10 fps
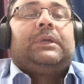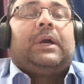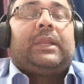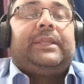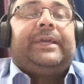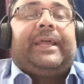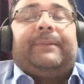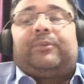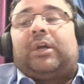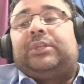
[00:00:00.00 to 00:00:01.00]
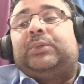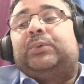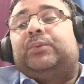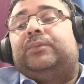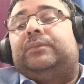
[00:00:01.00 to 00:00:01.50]
Earlier I have taught
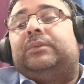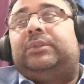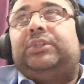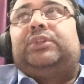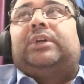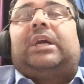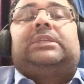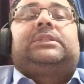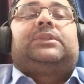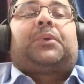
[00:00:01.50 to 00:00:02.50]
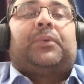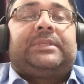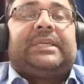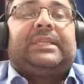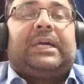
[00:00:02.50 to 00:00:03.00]
you 0 hours,
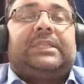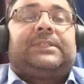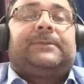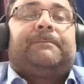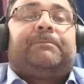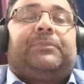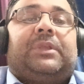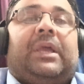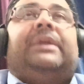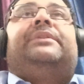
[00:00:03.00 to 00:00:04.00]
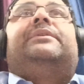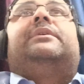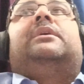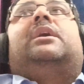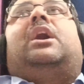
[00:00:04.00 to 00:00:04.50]
question hours, and
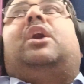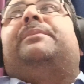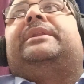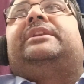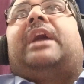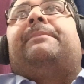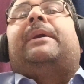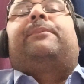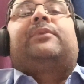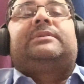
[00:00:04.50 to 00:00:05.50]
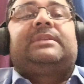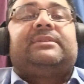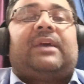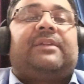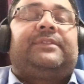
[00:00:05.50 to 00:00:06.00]
how many type of
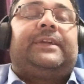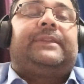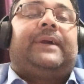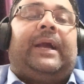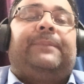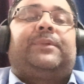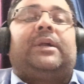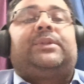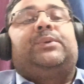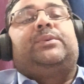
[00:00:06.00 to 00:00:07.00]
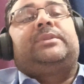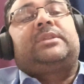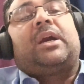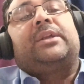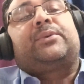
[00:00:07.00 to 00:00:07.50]
questions are there. I have taught you
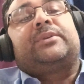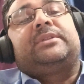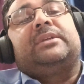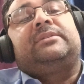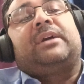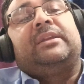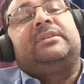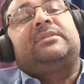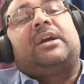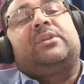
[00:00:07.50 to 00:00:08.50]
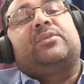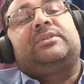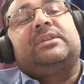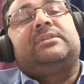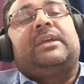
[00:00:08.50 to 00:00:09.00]
start questions, unstart
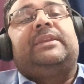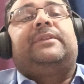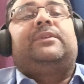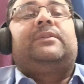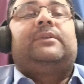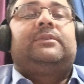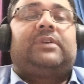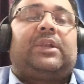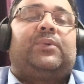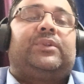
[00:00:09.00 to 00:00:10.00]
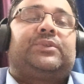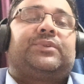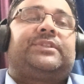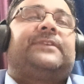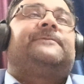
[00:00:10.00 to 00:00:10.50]
questions, and short notice
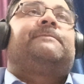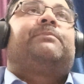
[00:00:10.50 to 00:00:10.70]
question.